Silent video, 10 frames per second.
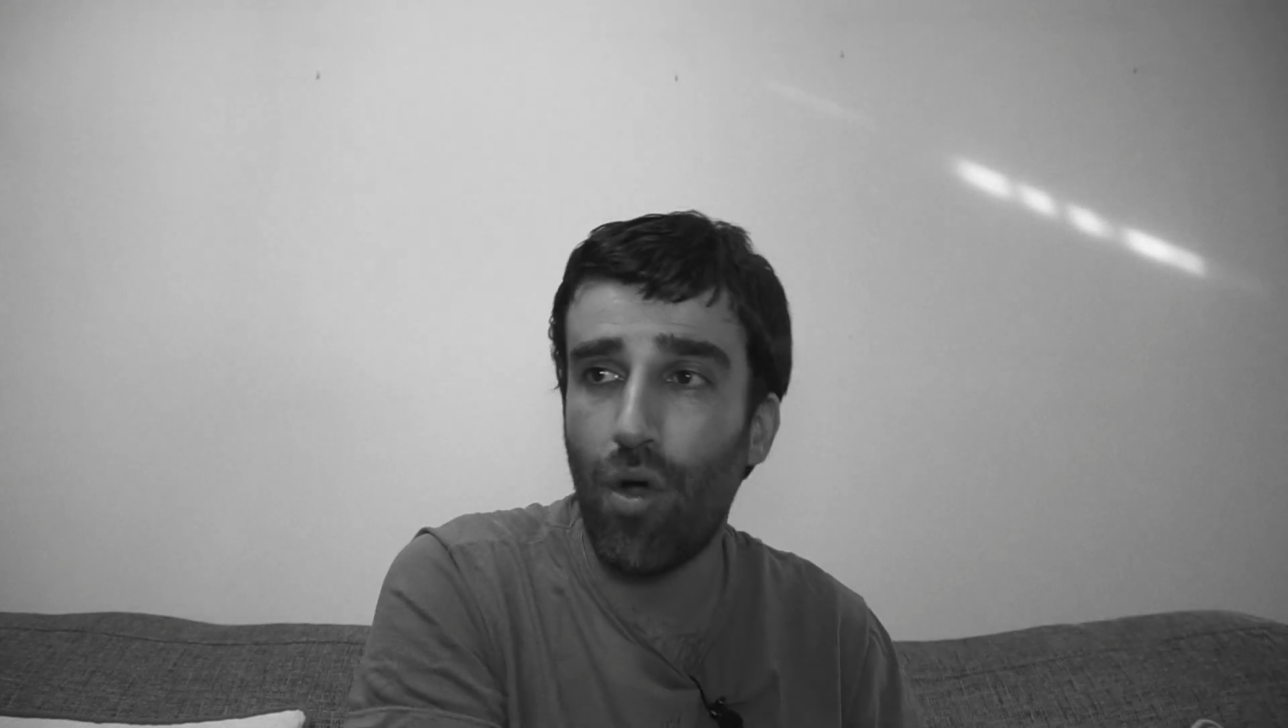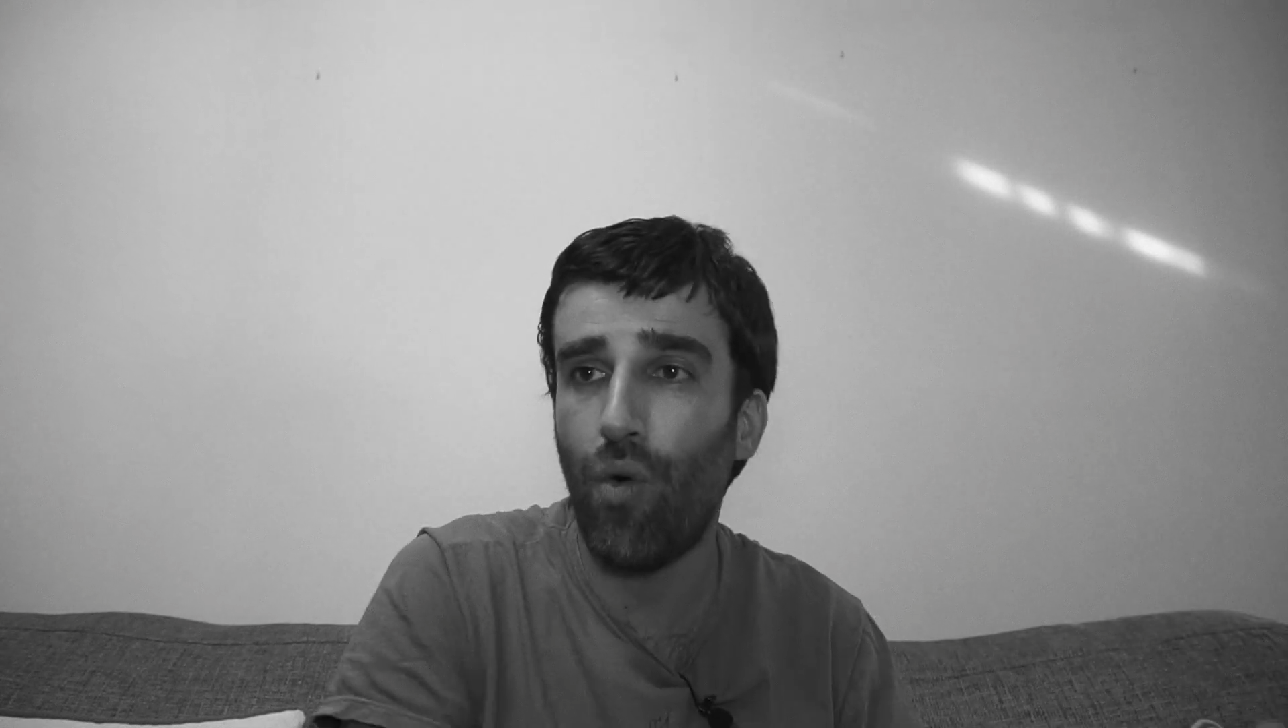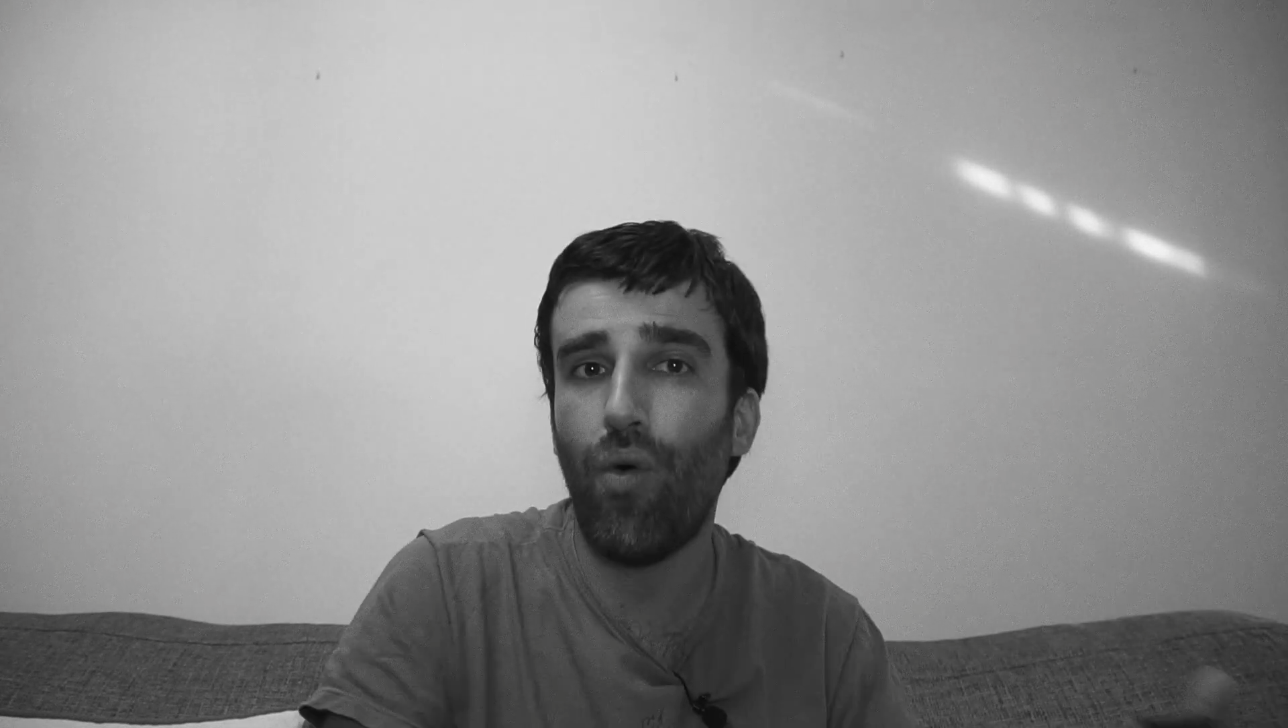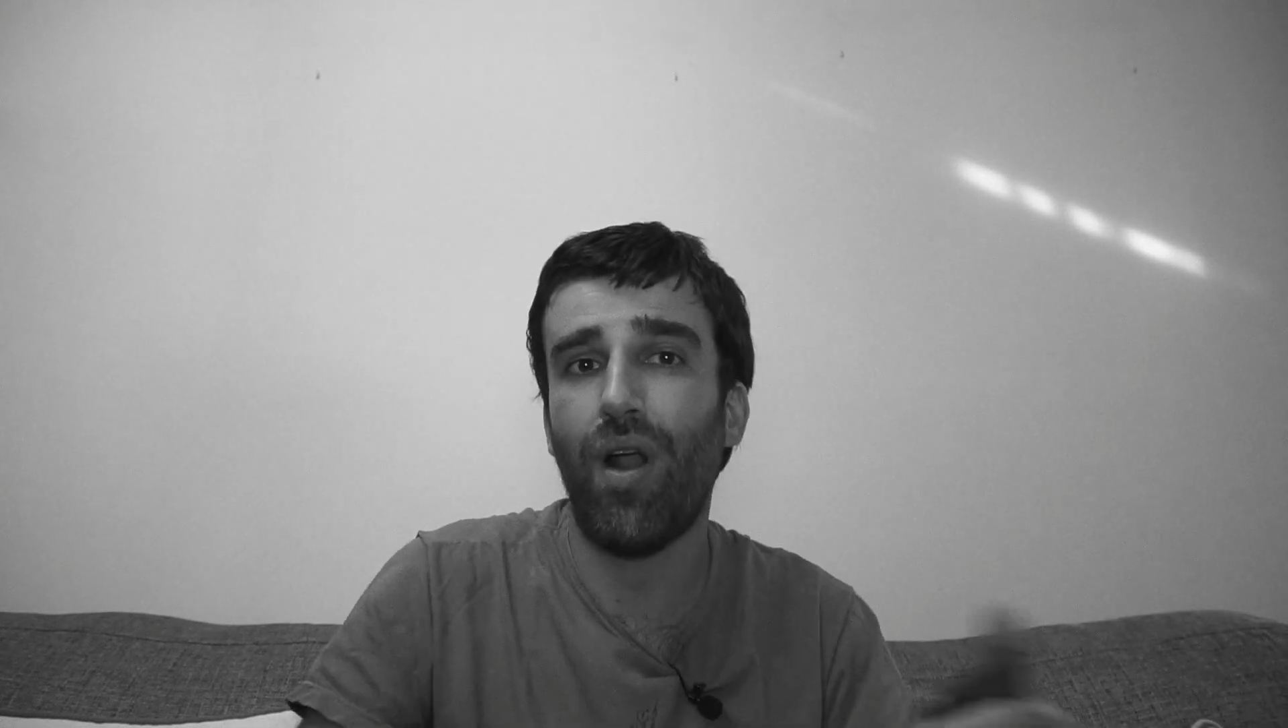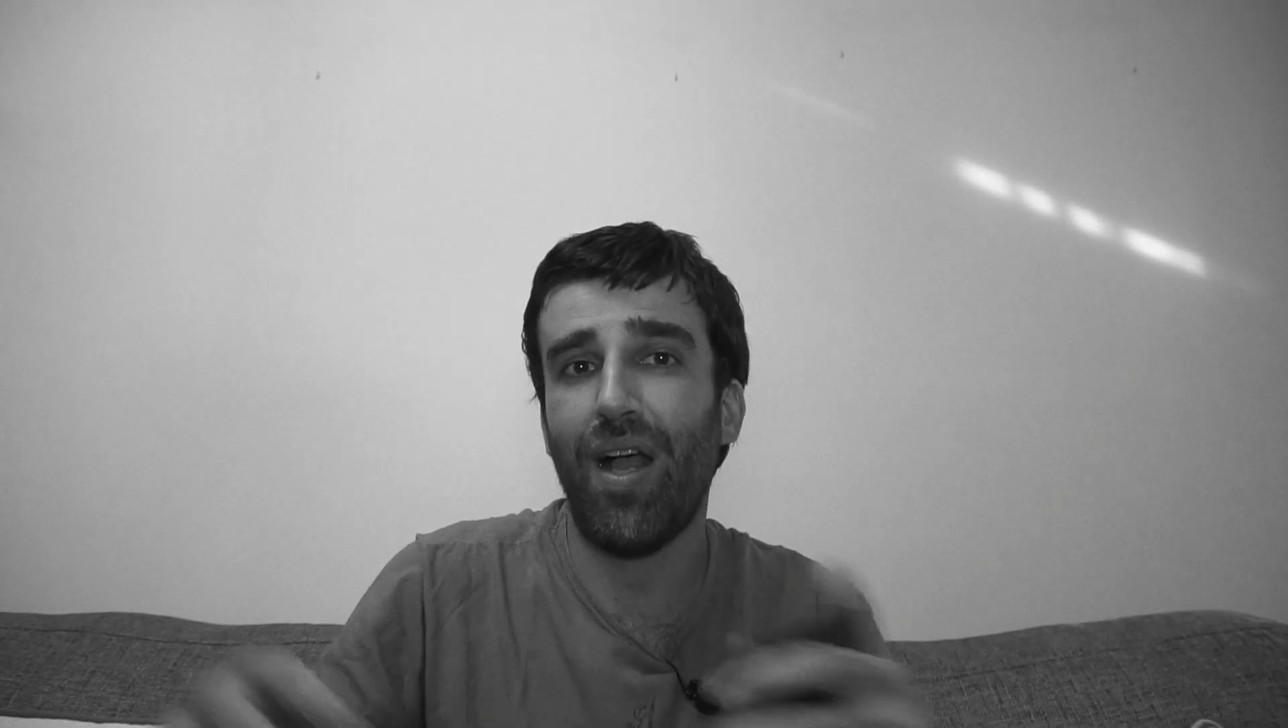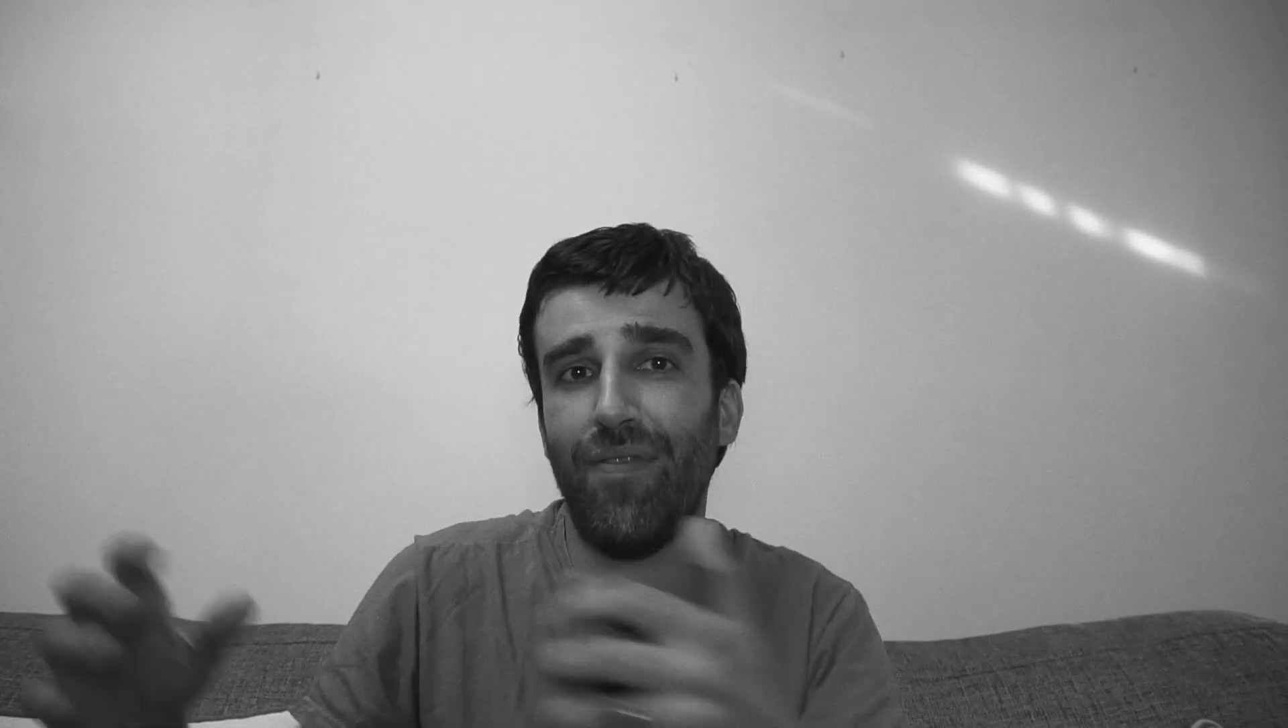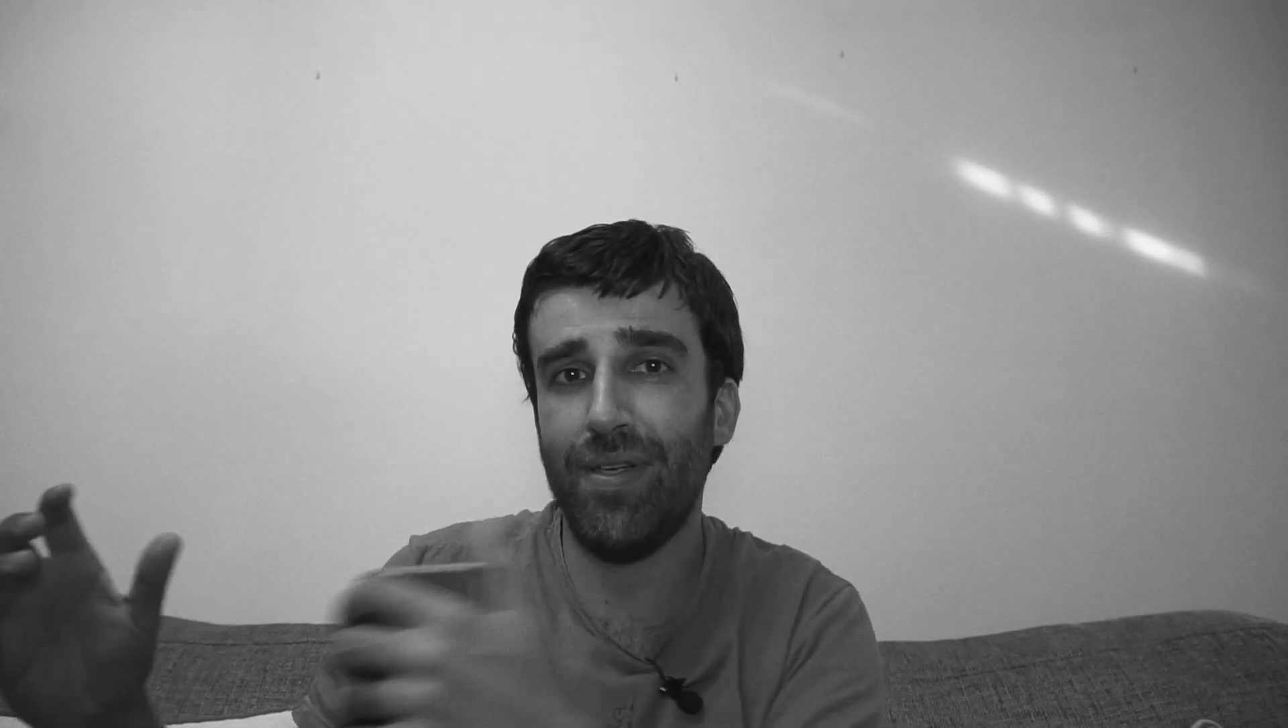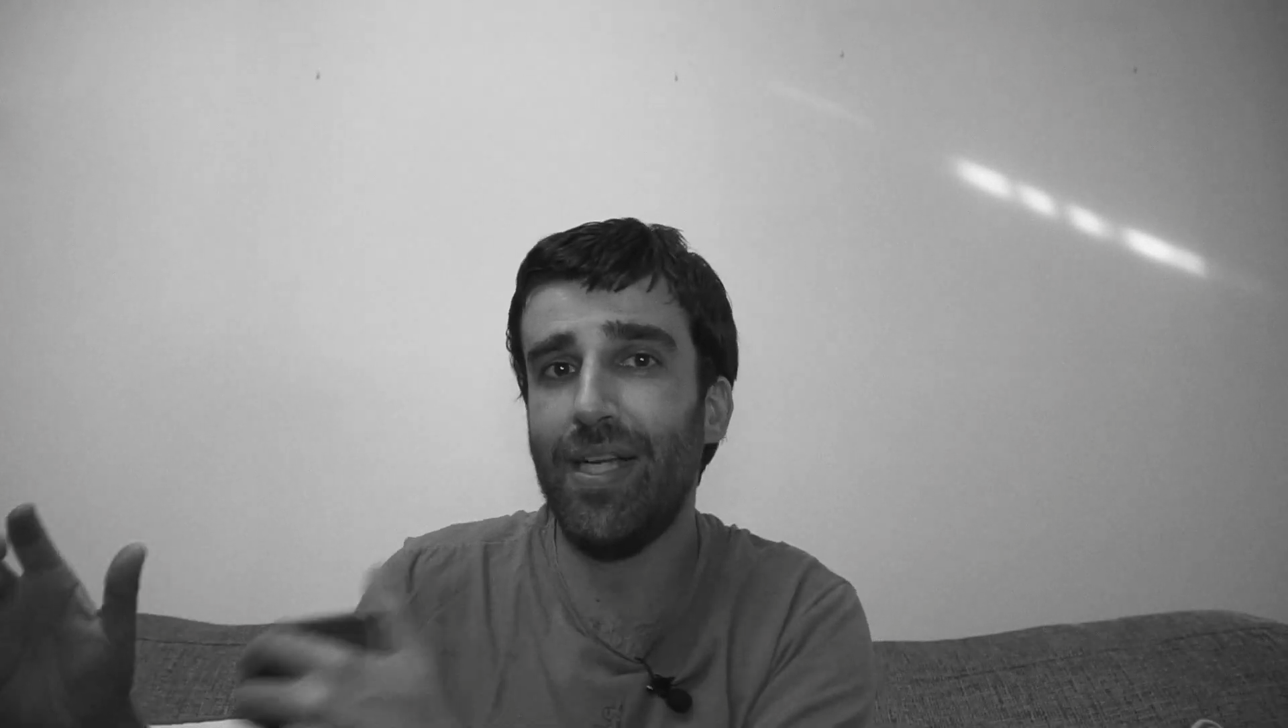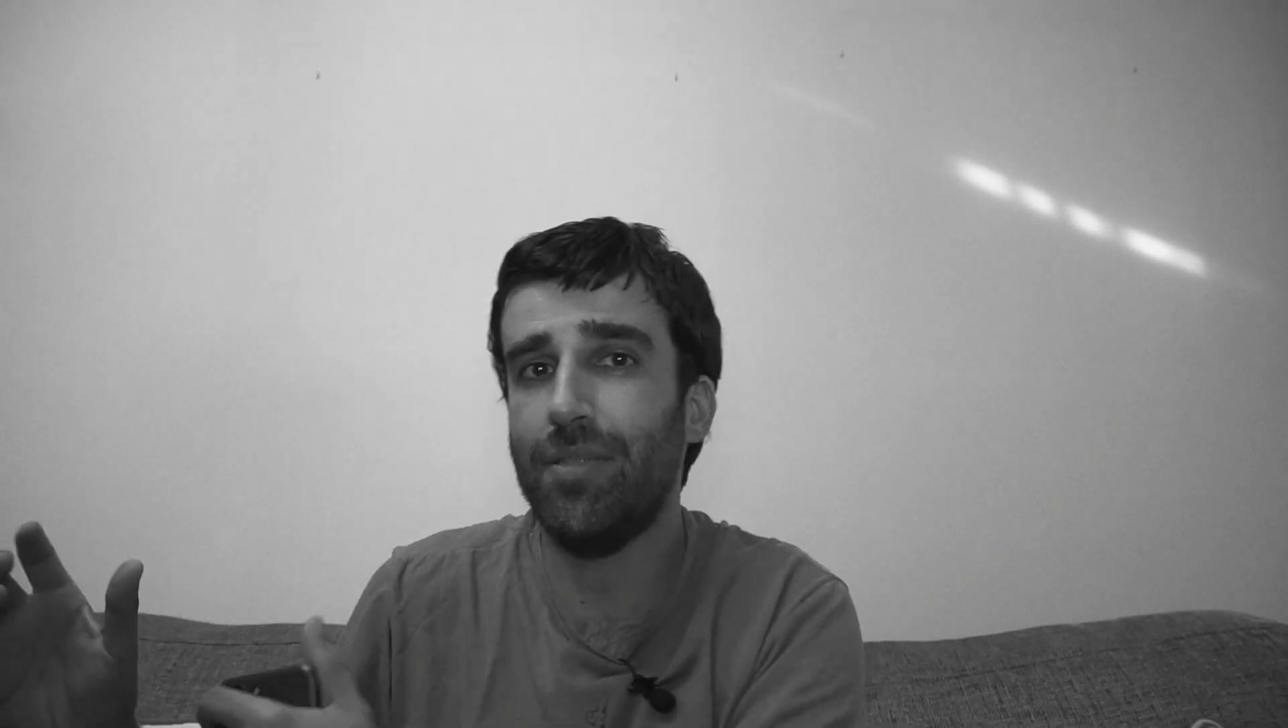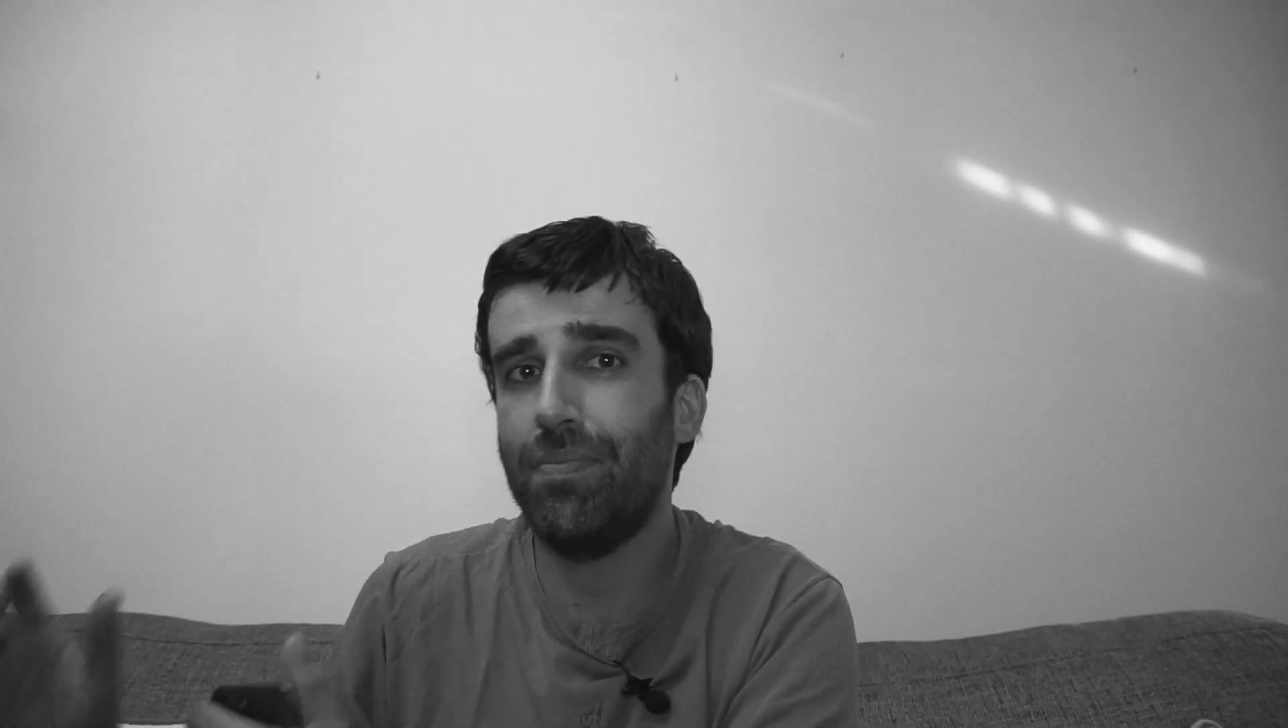or have a nice